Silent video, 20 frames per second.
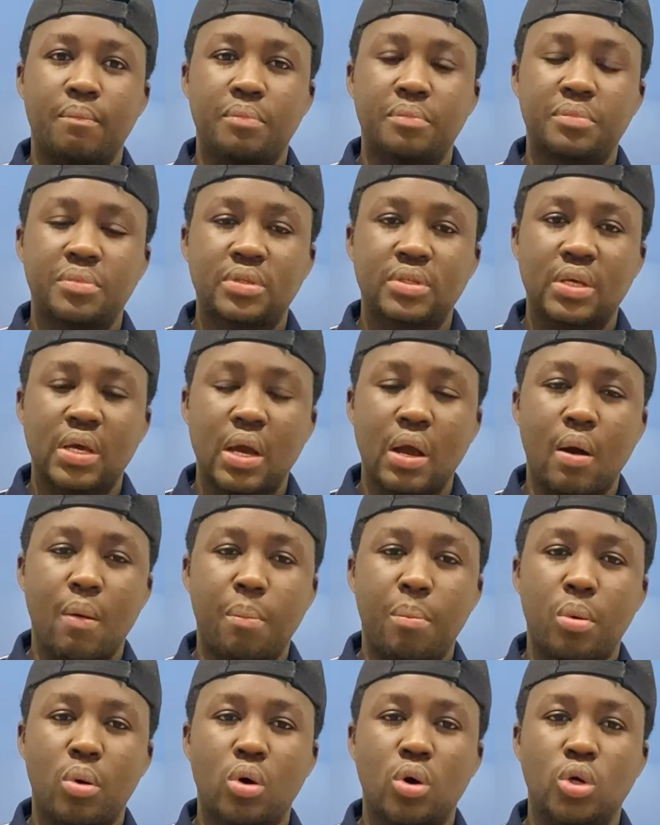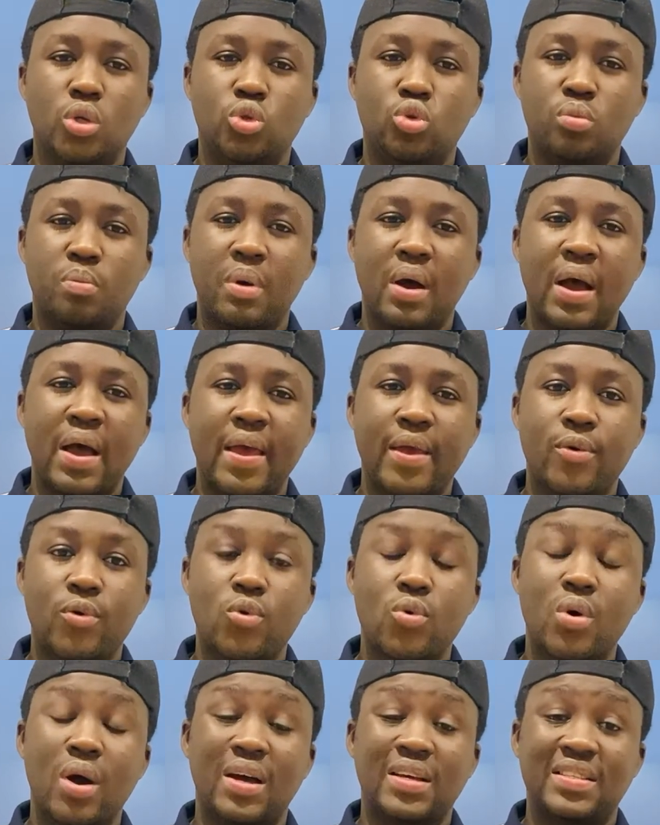Singapore, Dubai,
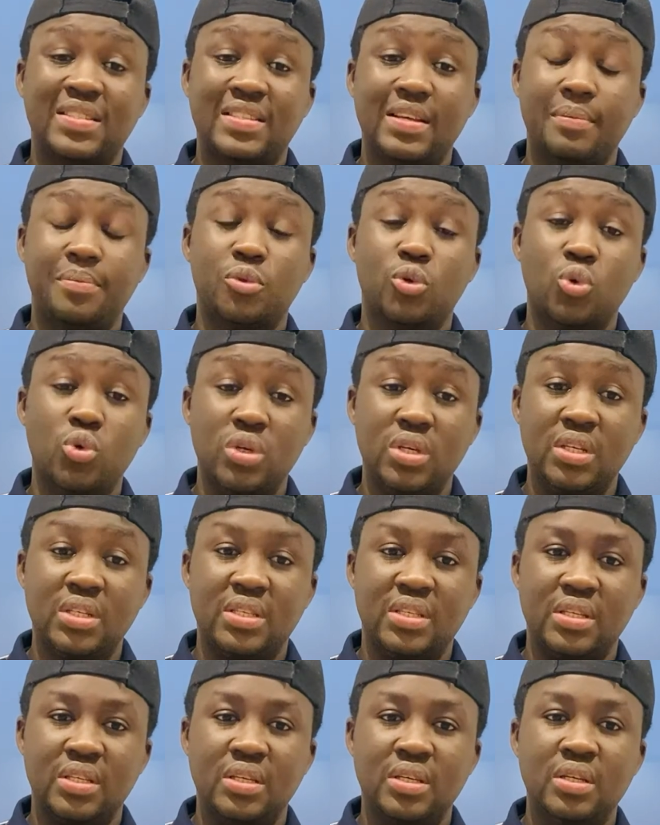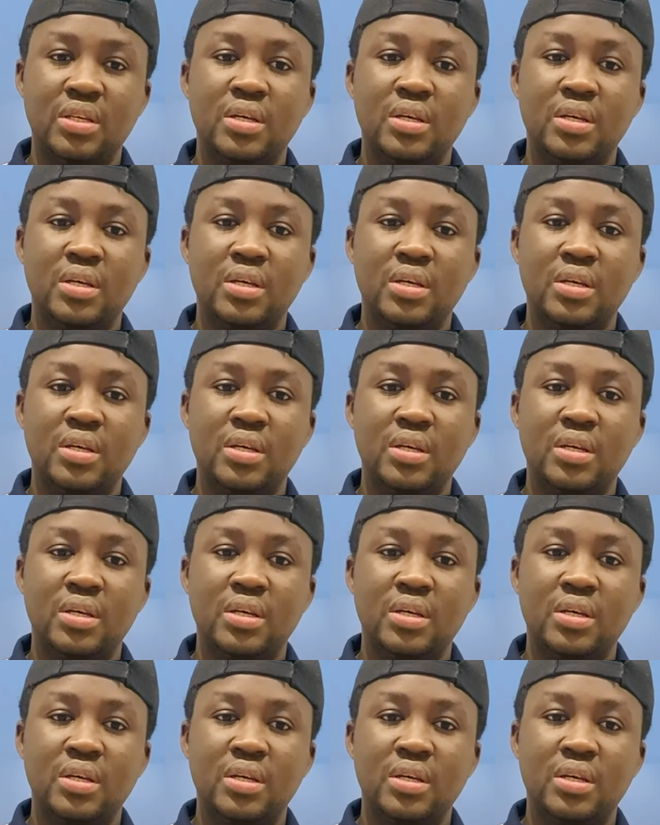who accept OET,